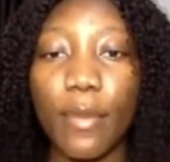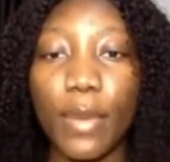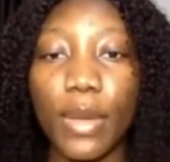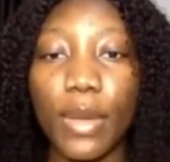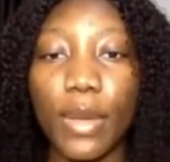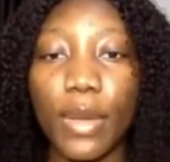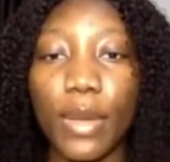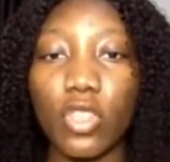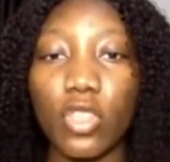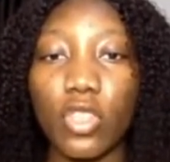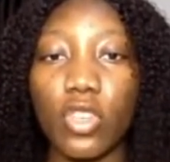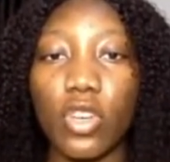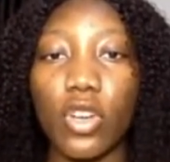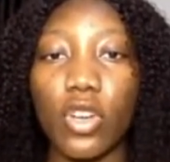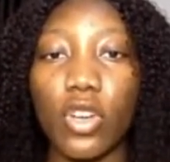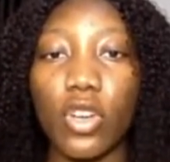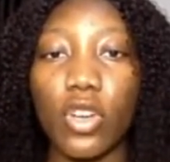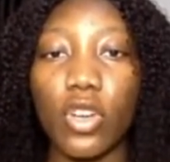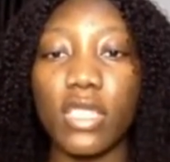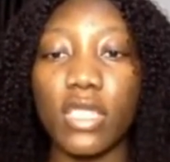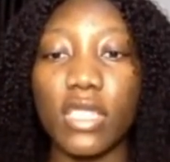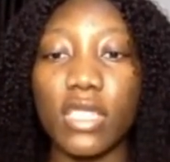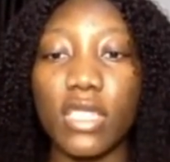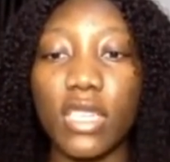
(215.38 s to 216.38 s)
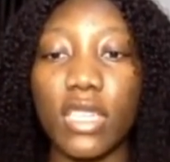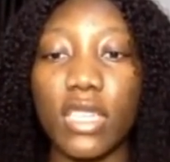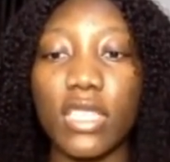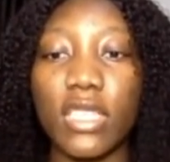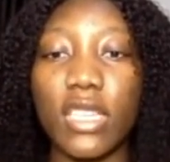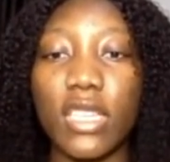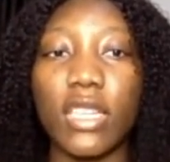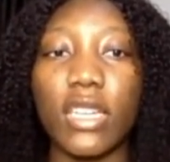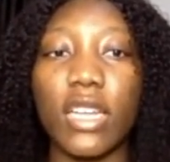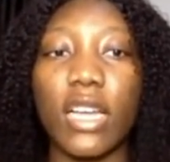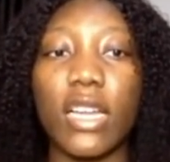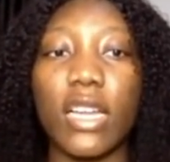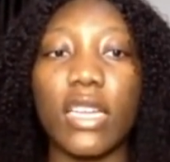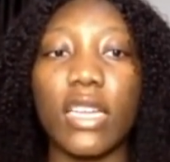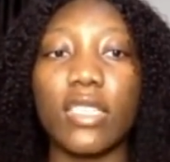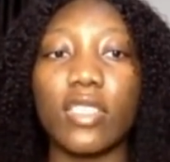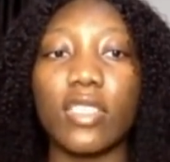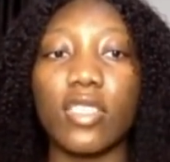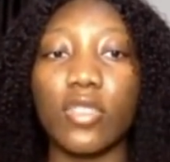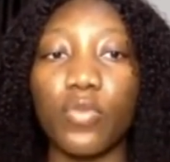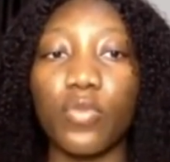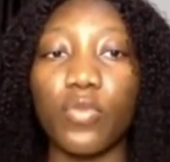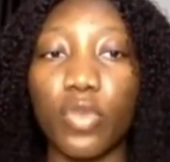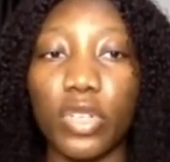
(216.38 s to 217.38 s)
cybersecurity, data
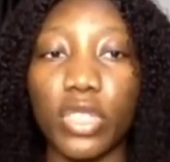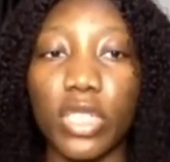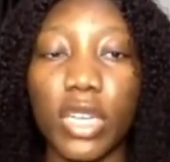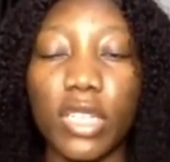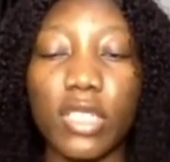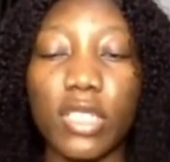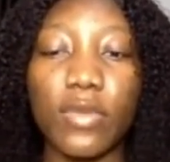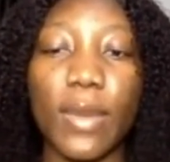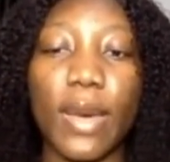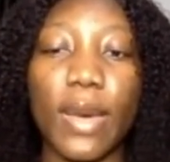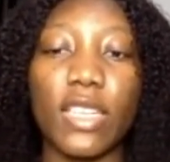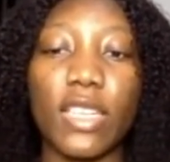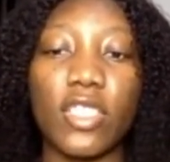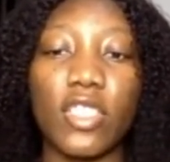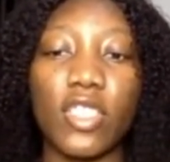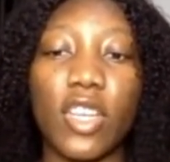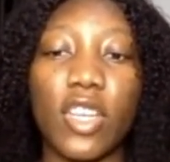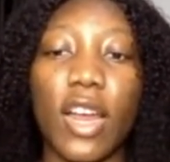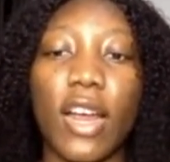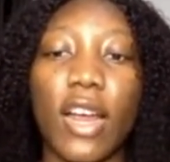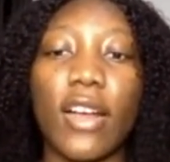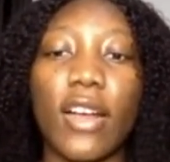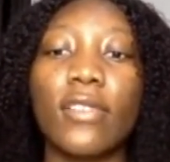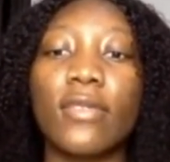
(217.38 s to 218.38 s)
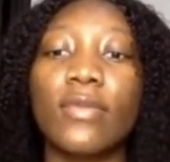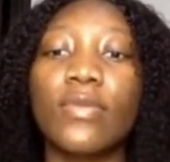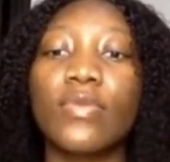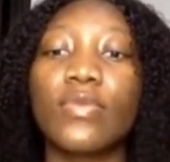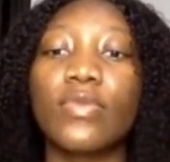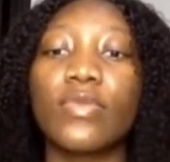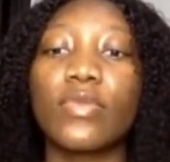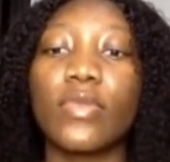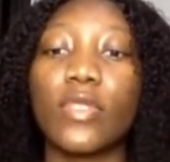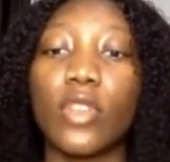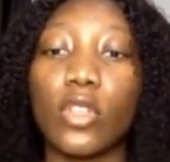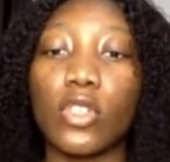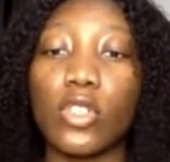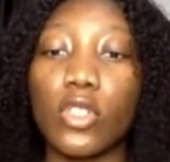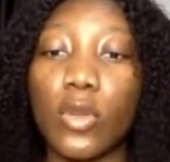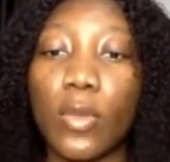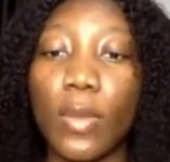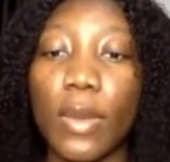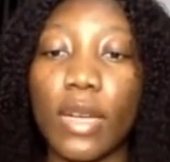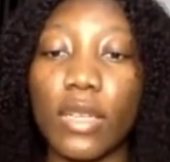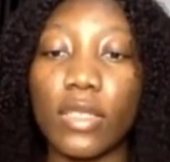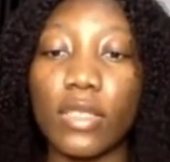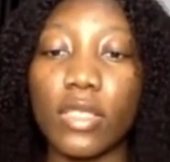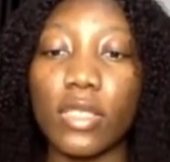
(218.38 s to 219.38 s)
analyst, project manager,
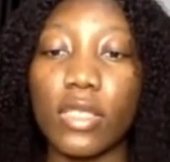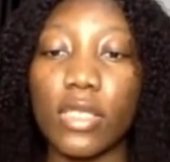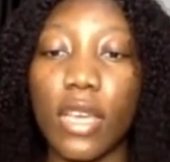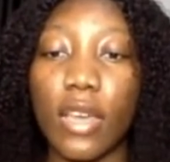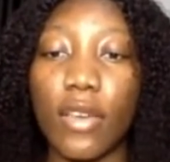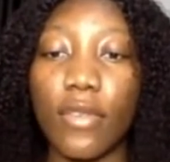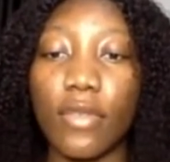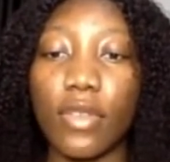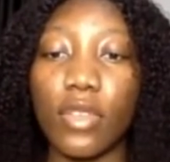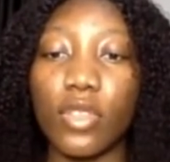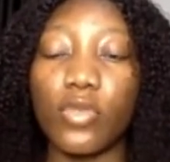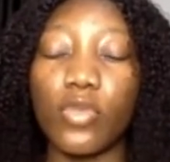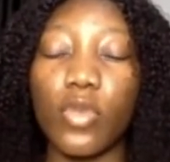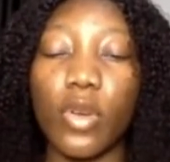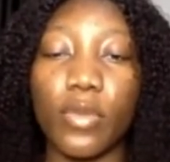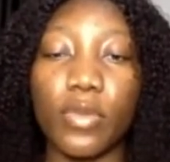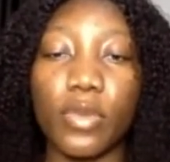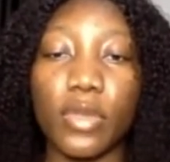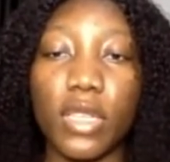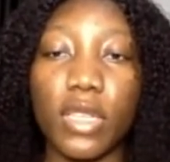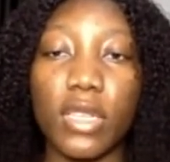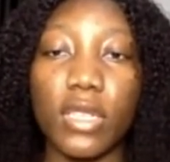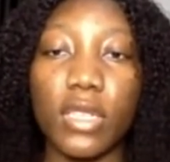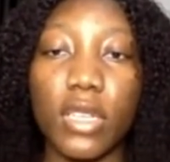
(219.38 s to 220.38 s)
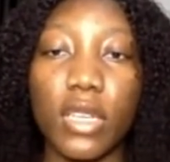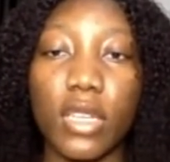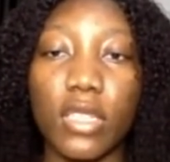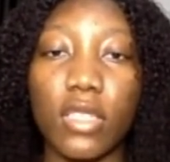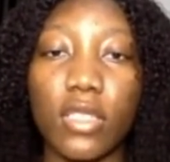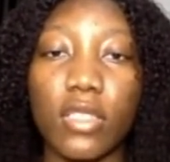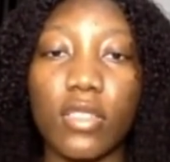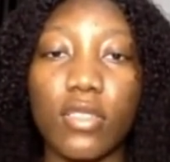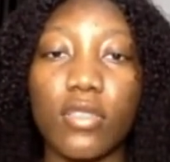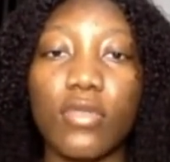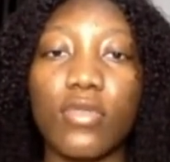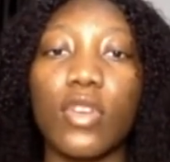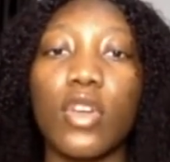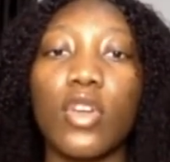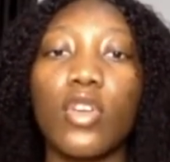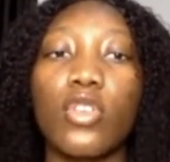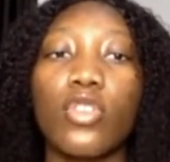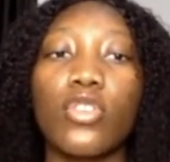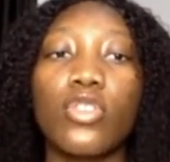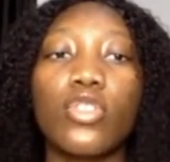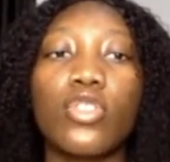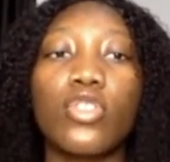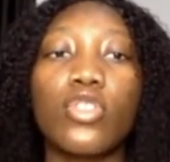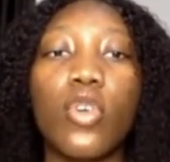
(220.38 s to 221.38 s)
customer service
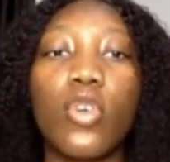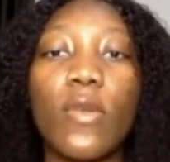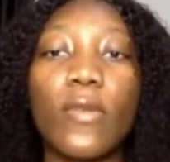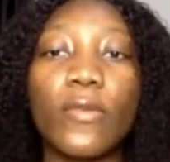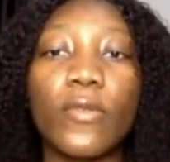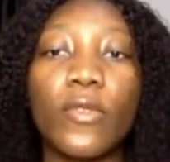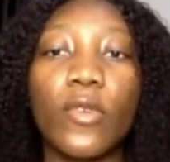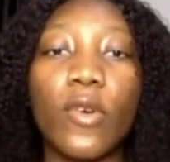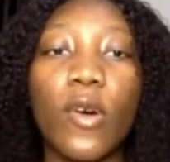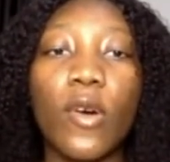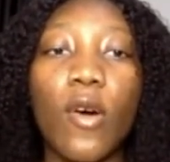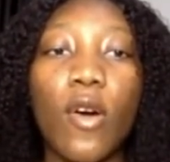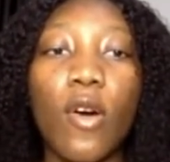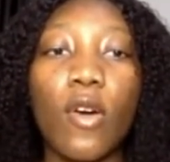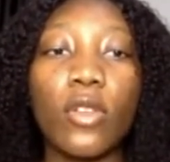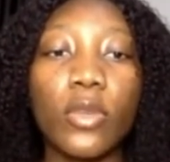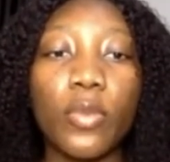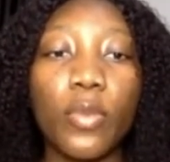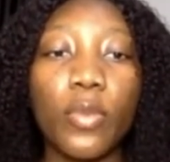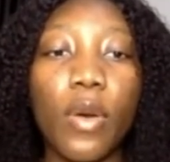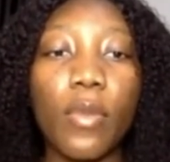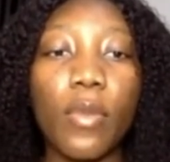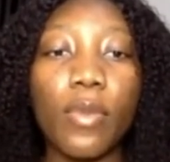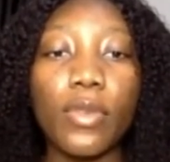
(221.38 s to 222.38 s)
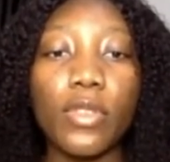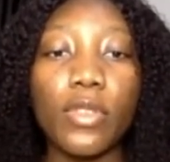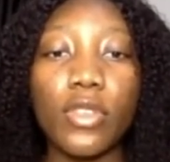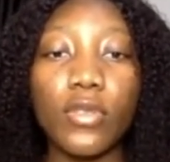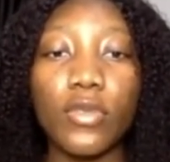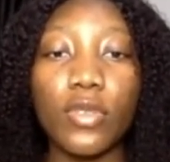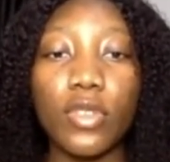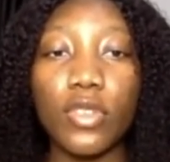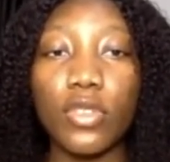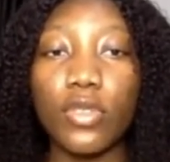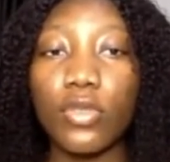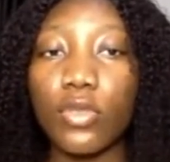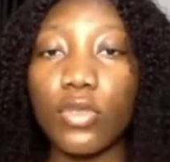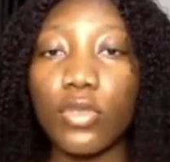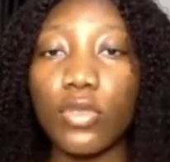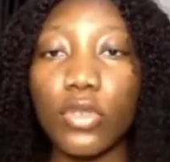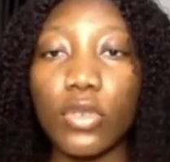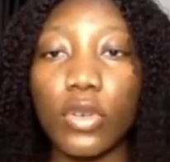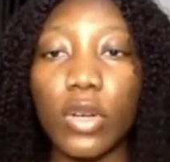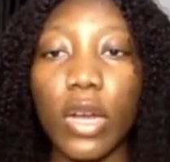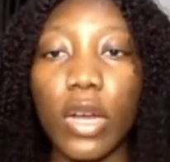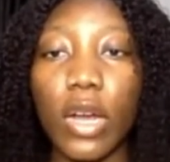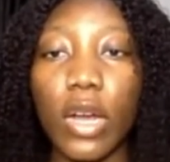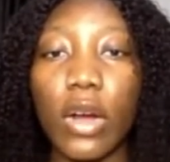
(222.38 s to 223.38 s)
representative. So for the purpose of
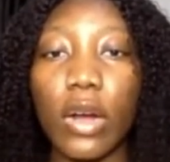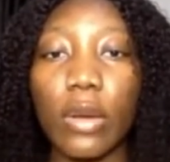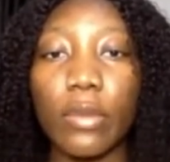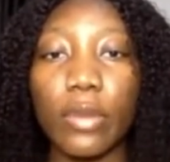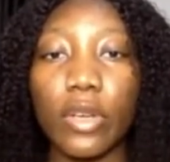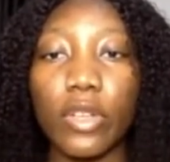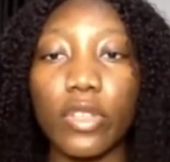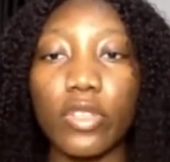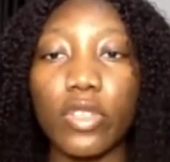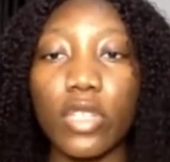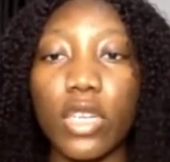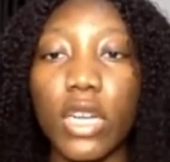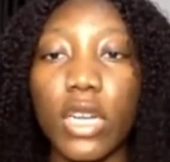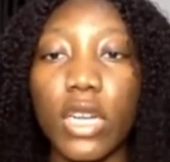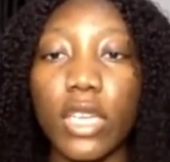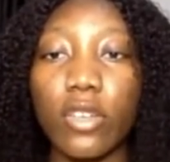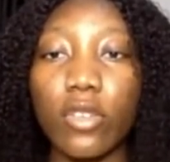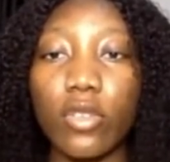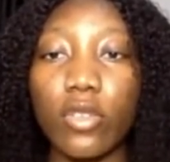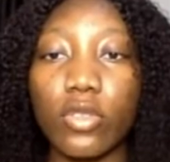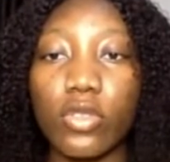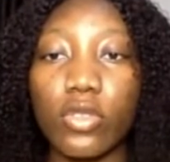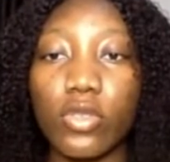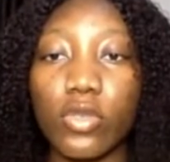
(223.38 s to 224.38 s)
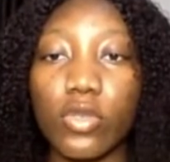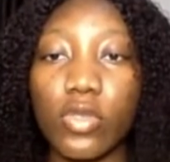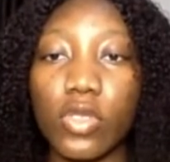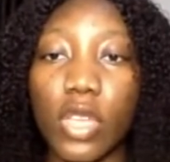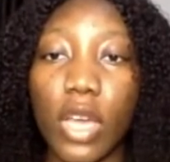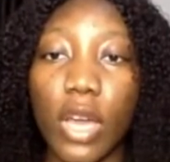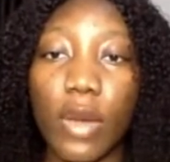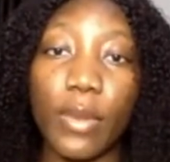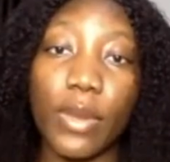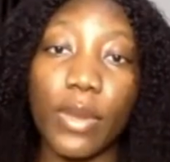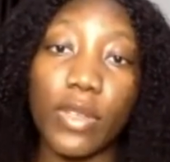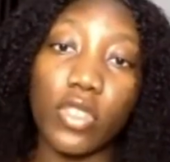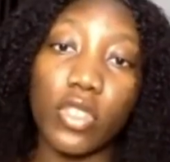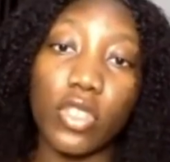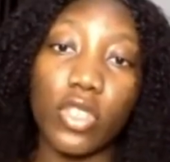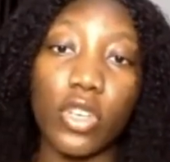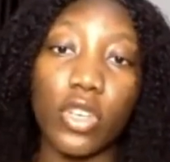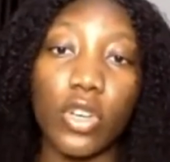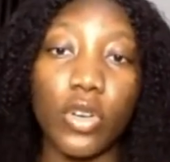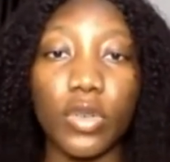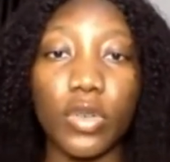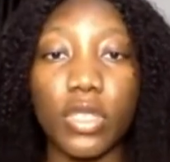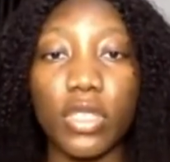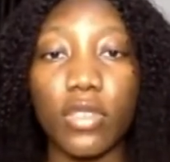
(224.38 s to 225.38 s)
this tutorial, I'm going to click on
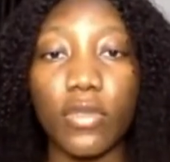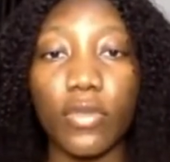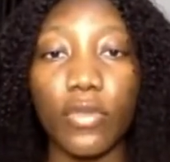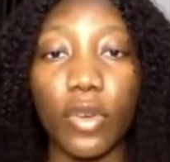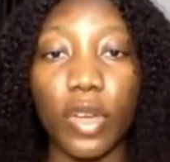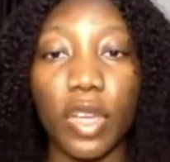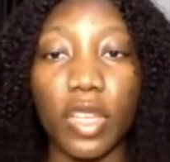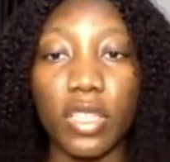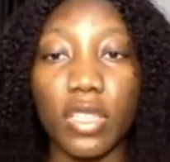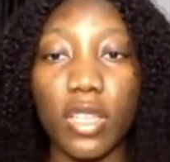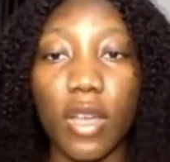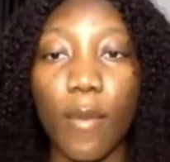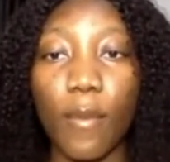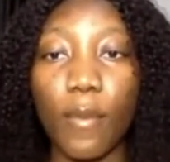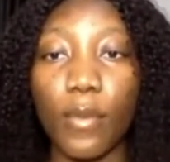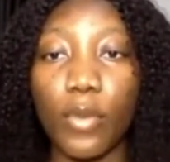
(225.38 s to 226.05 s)
cybersecurity, for